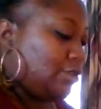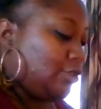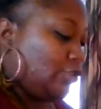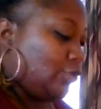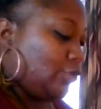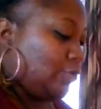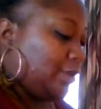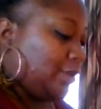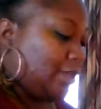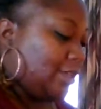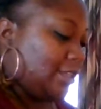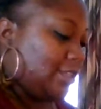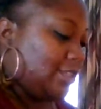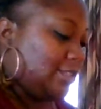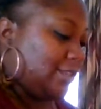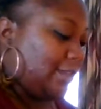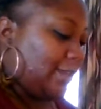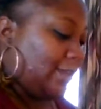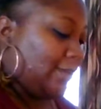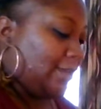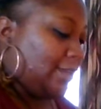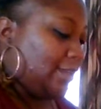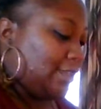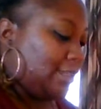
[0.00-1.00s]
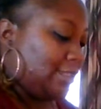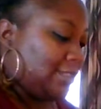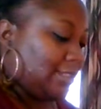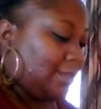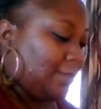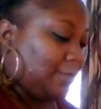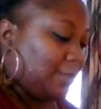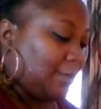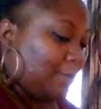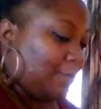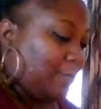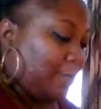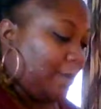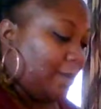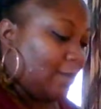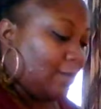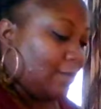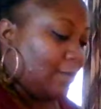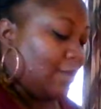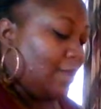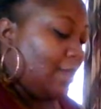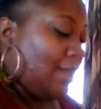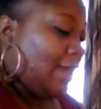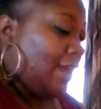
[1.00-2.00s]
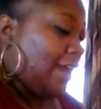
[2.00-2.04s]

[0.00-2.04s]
you because there is something better.